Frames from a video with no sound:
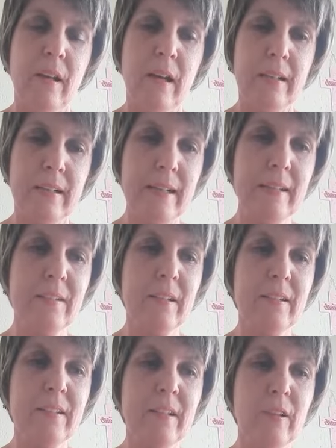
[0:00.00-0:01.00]
Unless
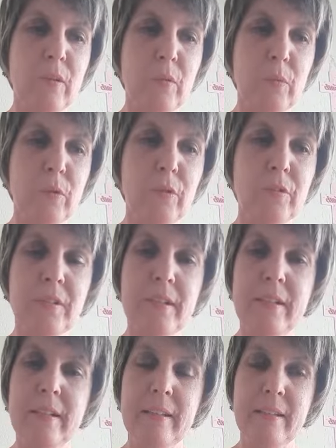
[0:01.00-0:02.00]
I see the wound
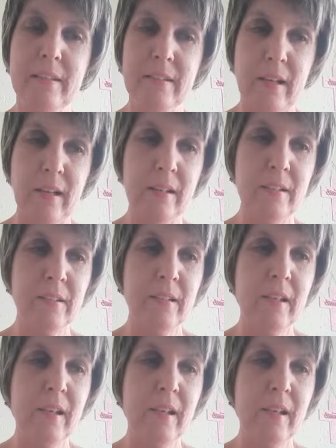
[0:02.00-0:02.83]
in his side